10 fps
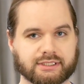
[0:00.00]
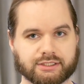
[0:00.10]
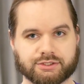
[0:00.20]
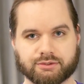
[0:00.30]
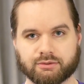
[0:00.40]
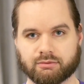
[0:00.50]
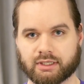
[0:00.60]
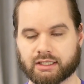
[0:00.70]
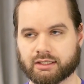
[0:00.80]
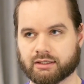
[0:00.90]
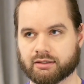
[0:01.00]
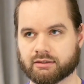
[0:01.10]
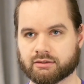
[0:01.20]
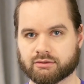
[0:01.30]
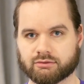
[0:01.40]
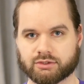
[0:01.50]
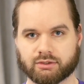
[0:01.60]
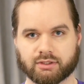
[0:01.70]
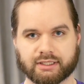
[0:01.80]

Got to go to